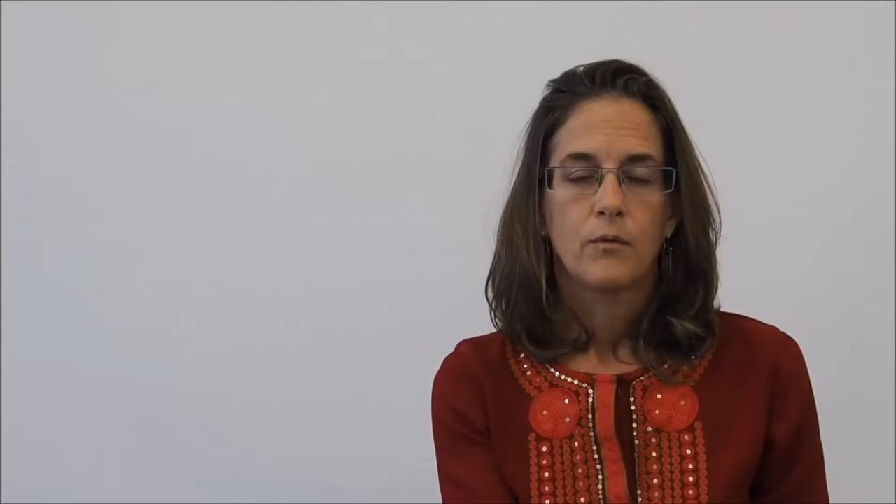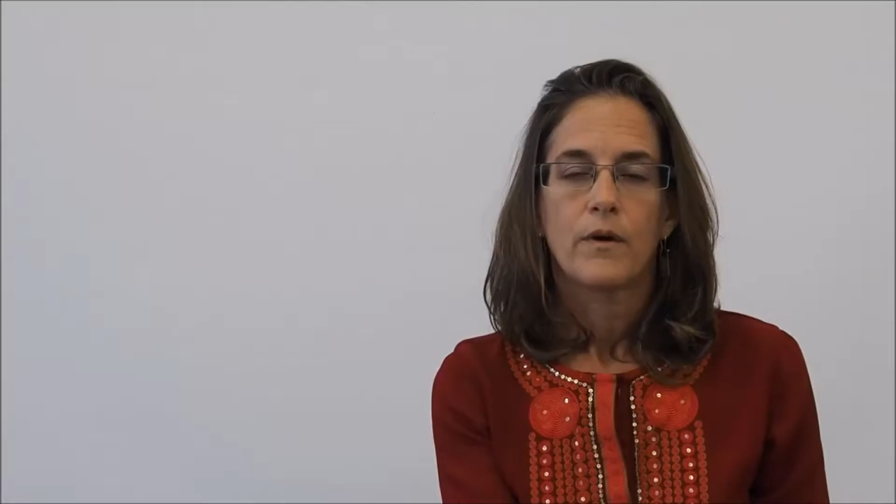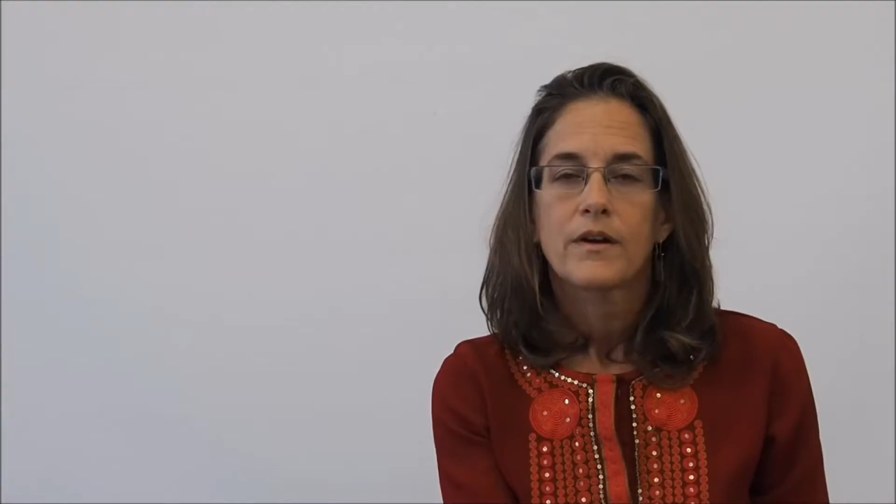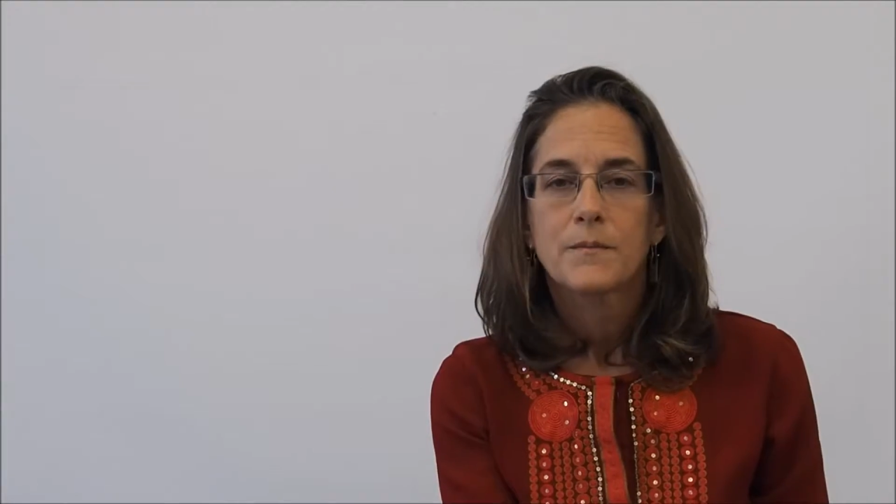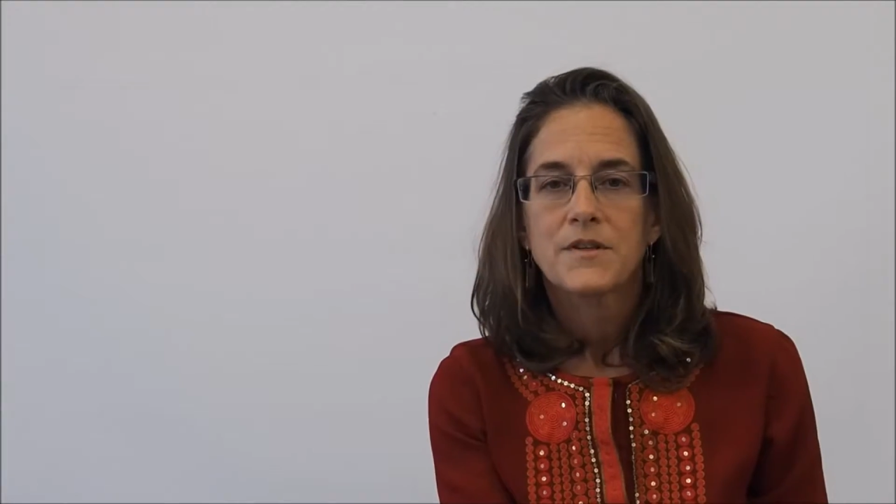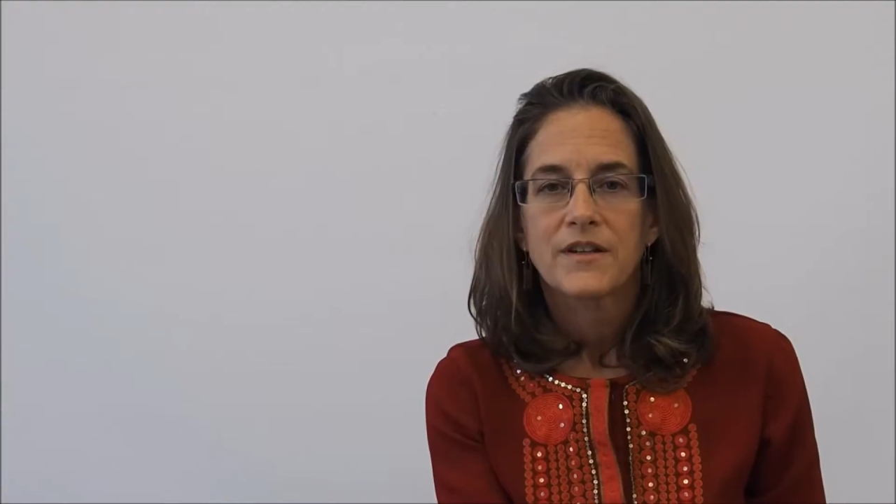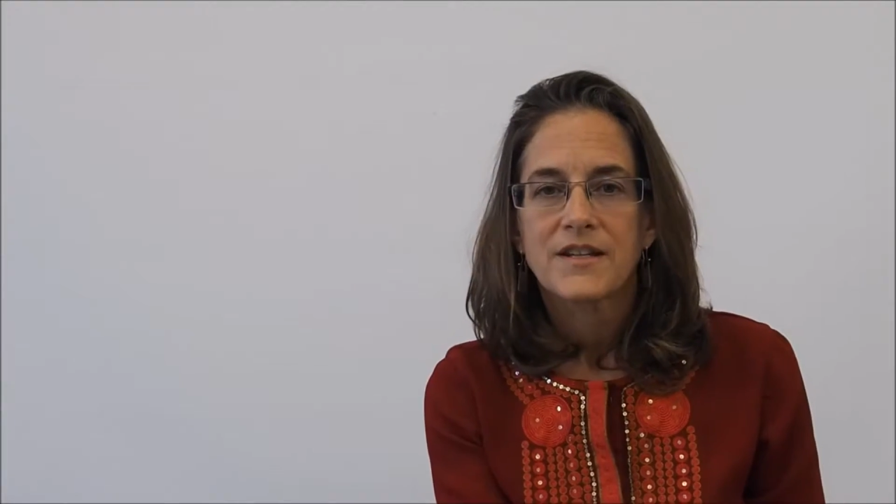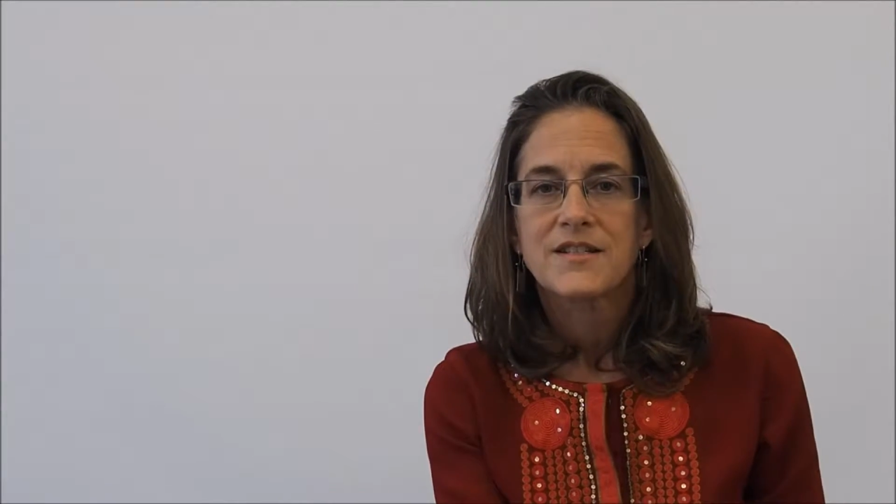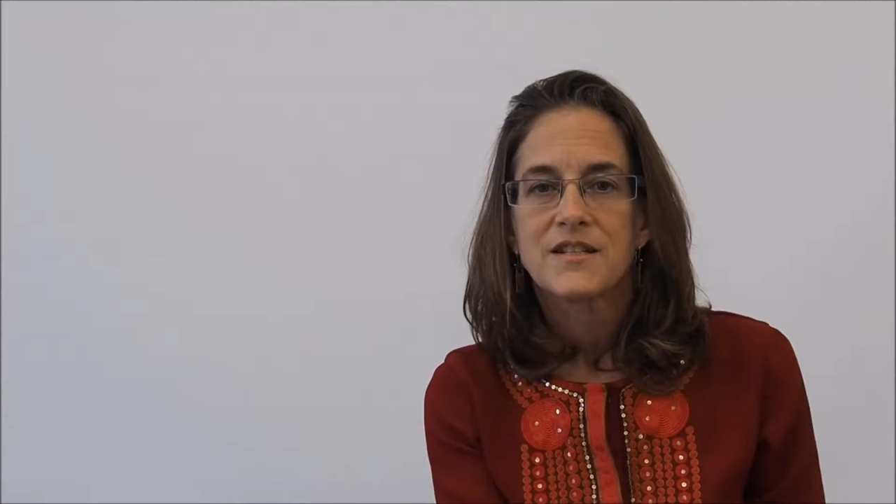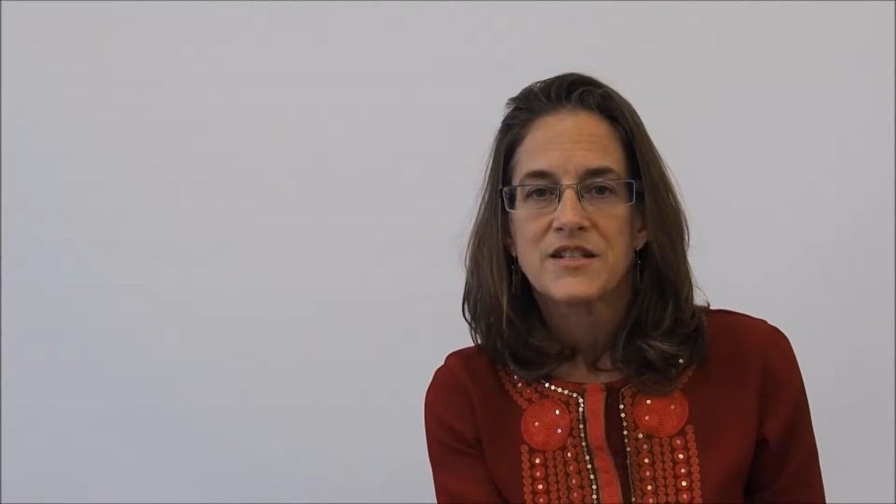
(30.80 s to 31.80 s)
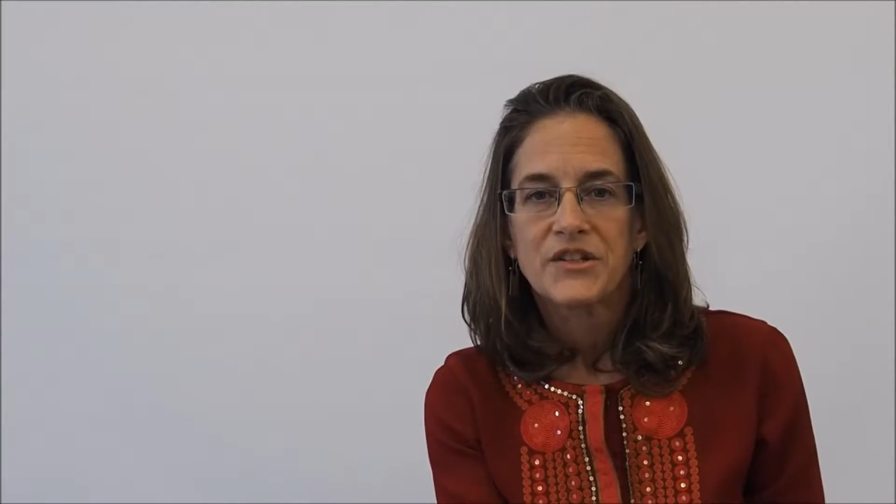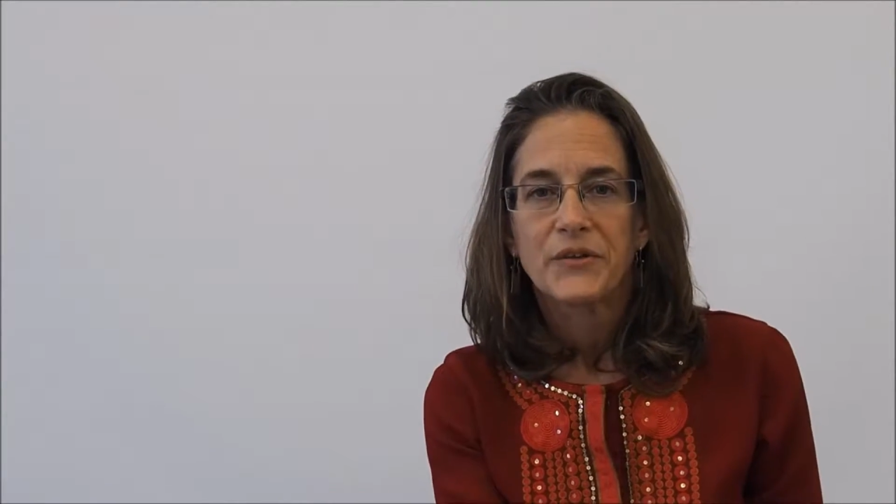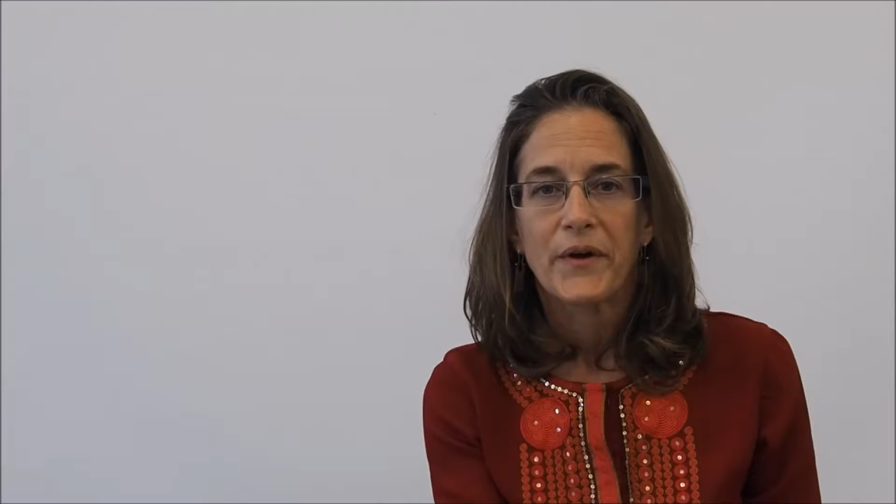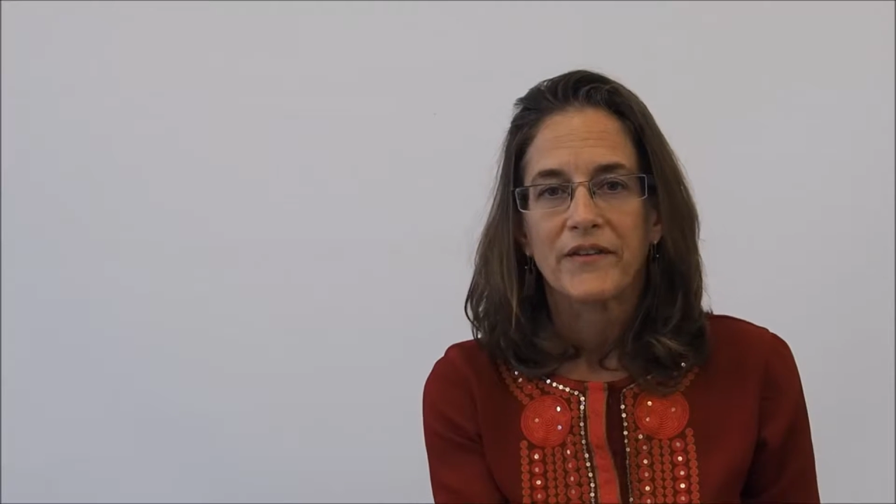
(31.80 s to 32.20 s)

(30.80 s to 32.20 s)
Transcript: Welcome to Lesson 2